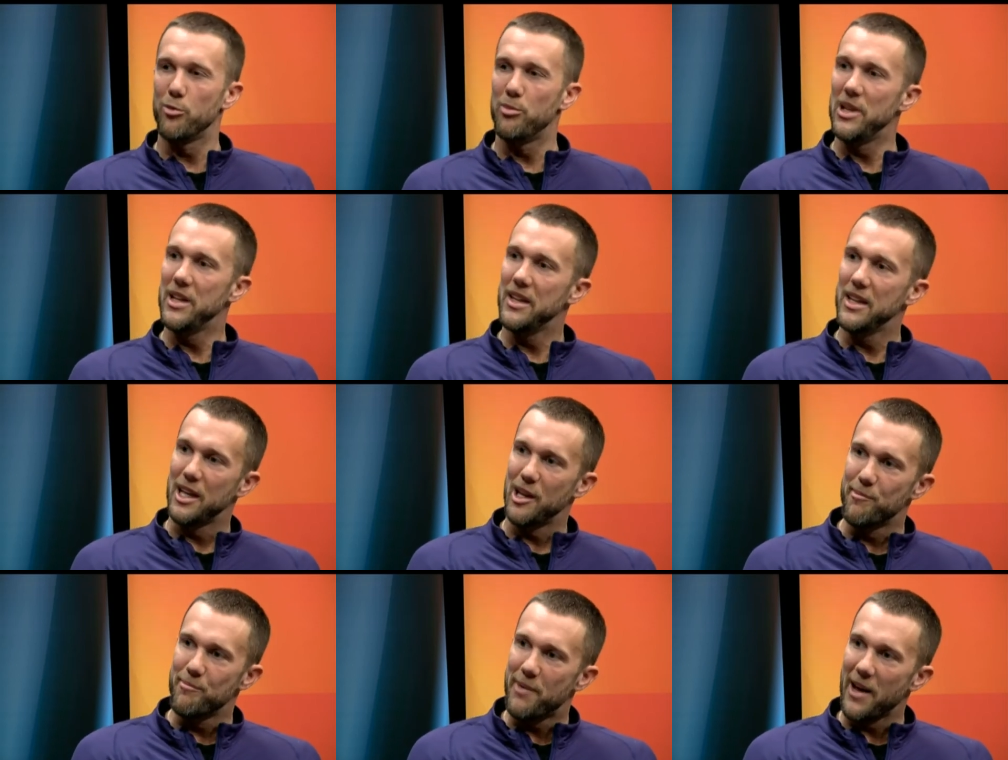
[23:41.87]
would be
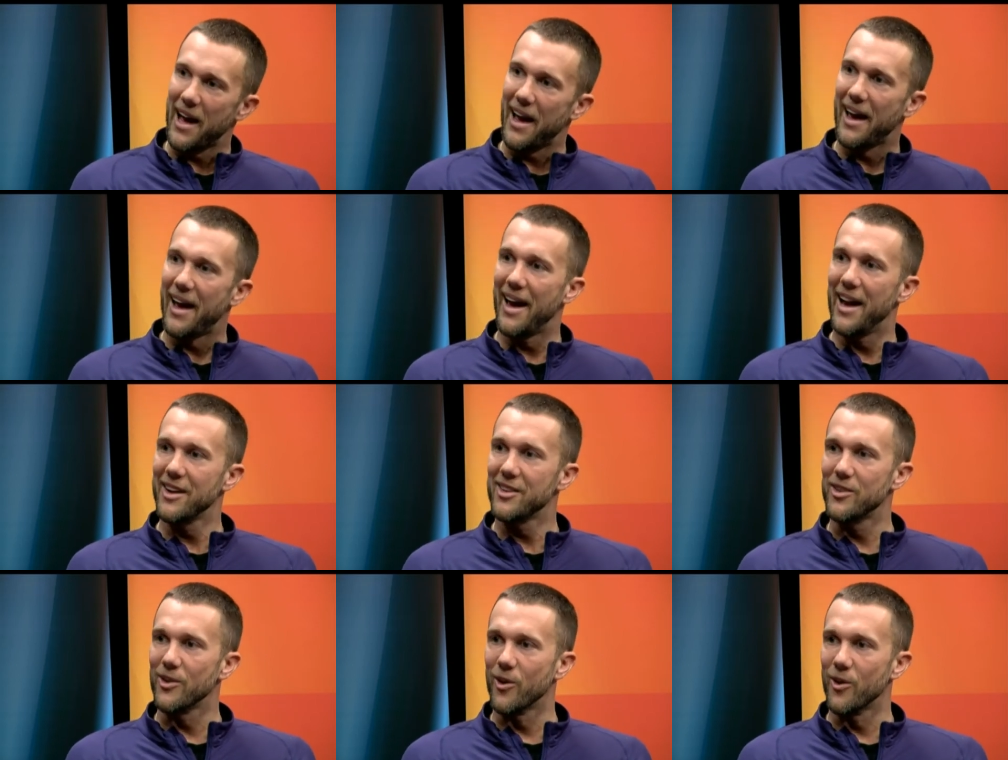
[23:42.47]
the
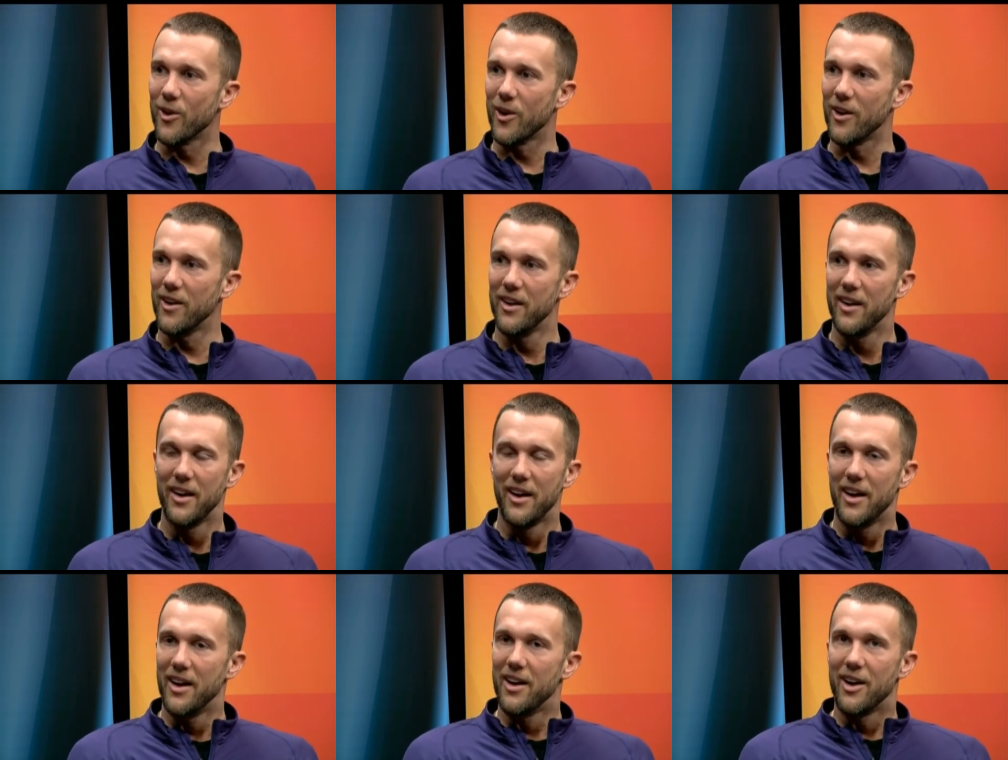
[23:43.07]
impact, or
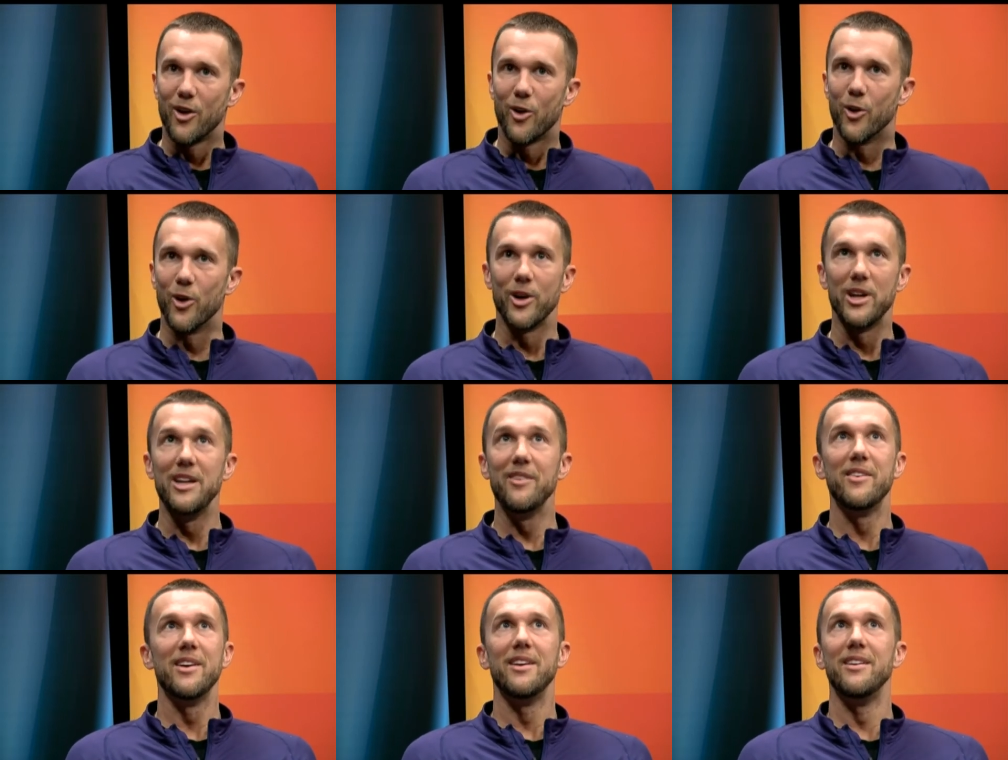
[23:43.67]
or
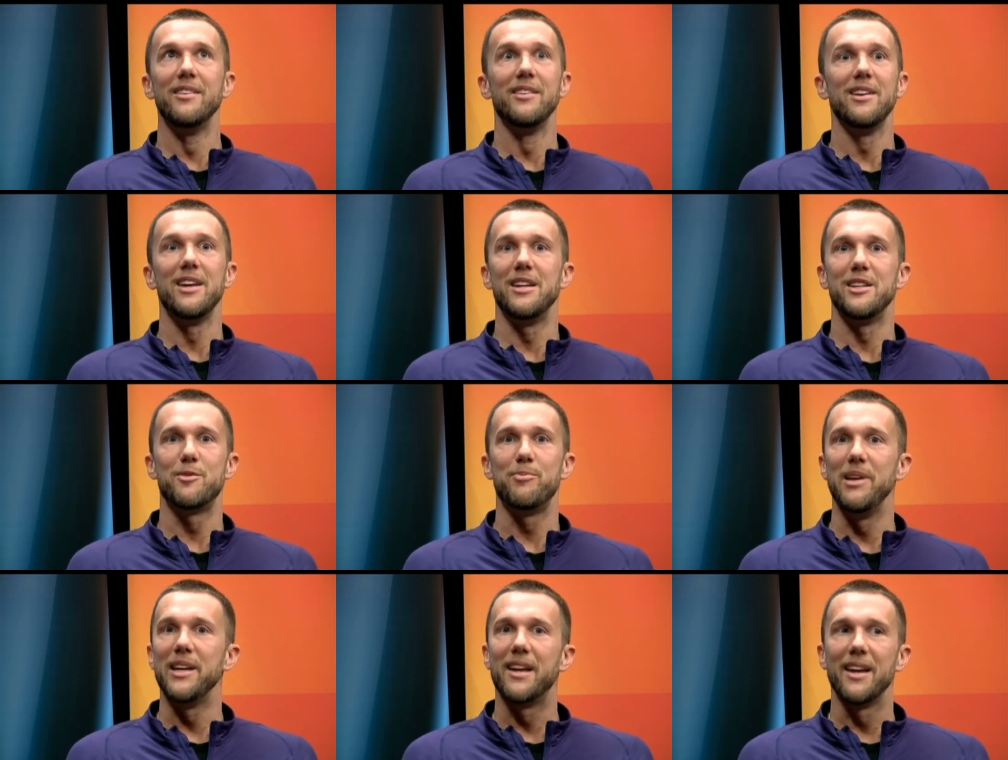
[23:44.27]
even in
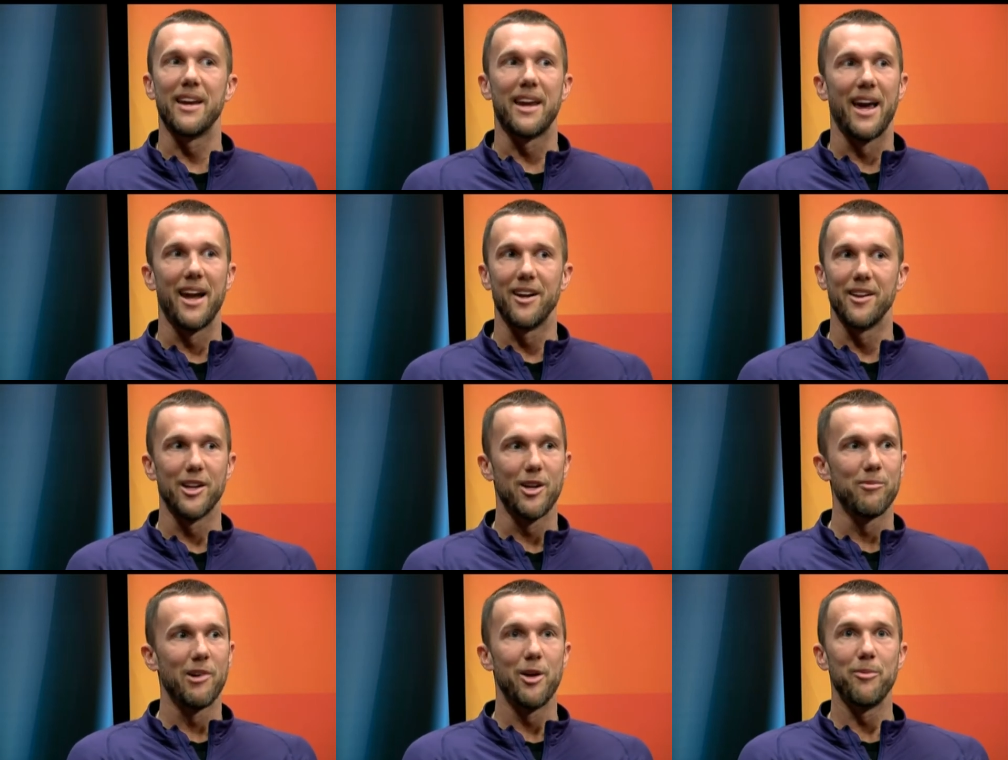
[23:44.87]
speaking
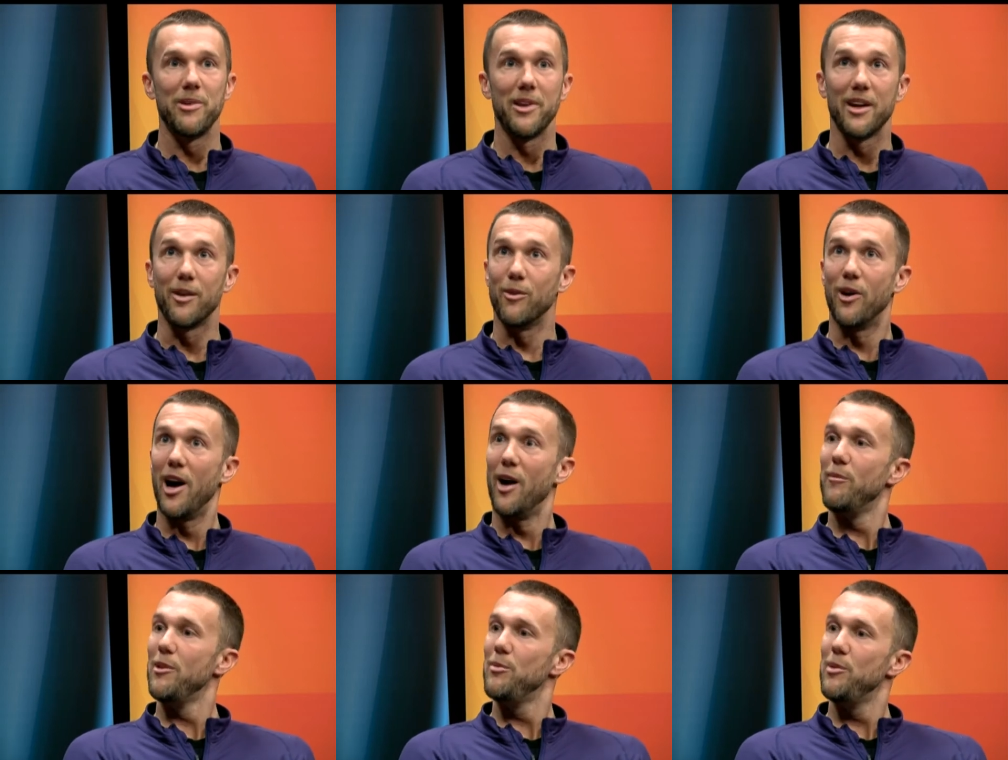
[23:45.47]
candidly, might be like,
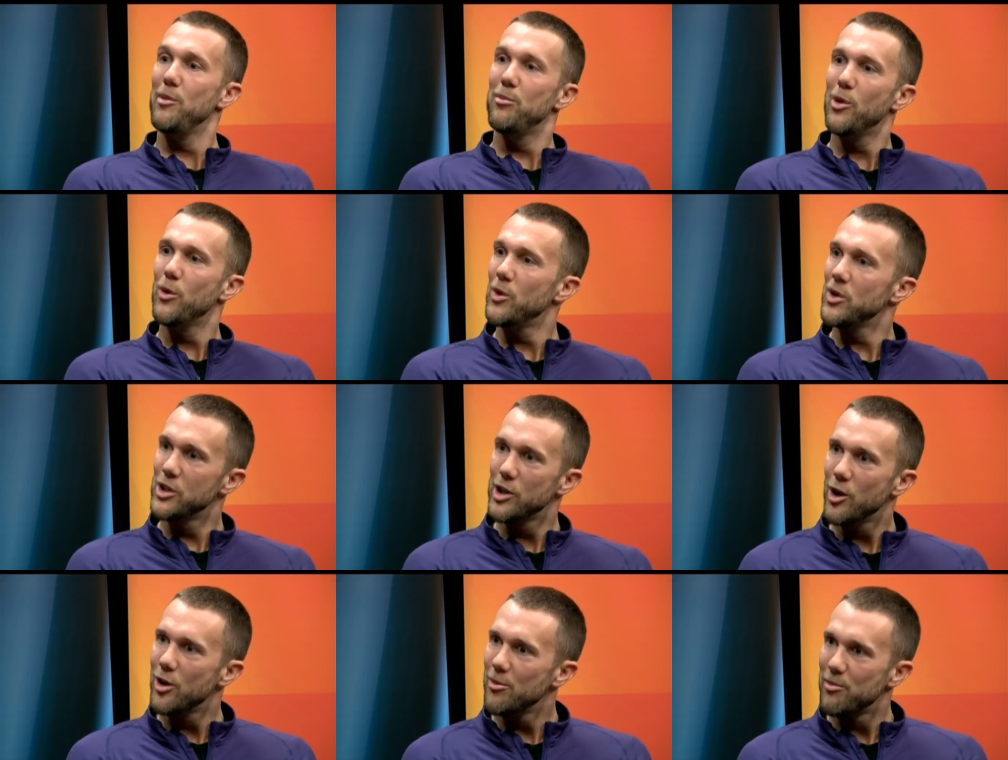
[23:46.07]
well, how many people
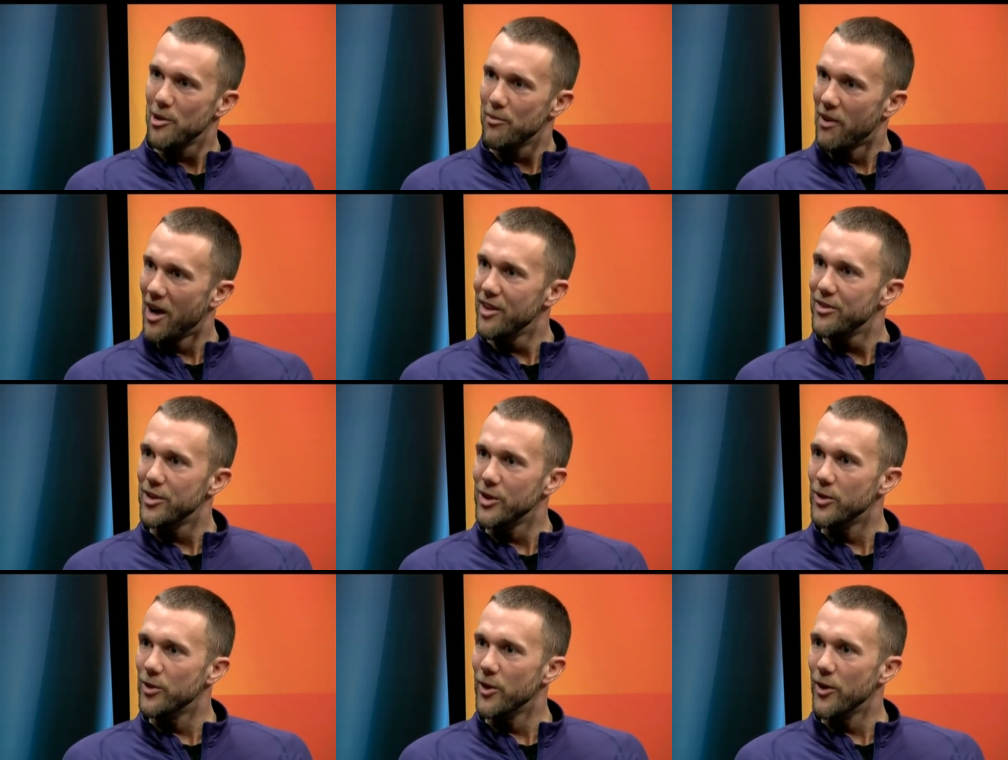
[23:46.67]
would show up at my
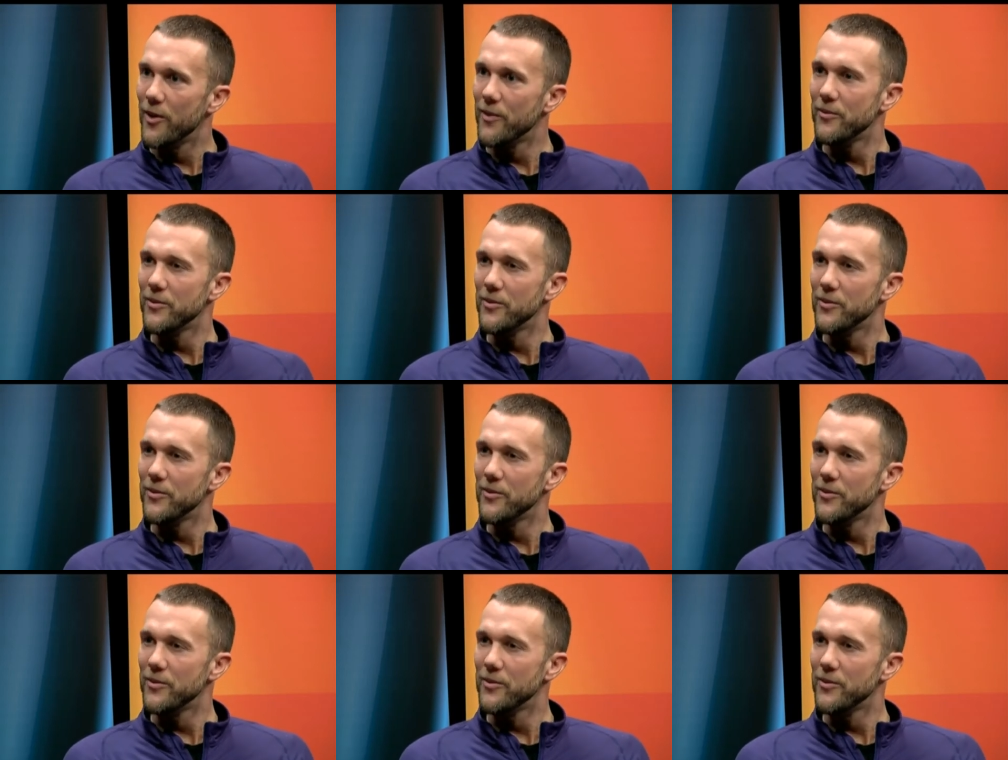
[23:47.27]
funeral?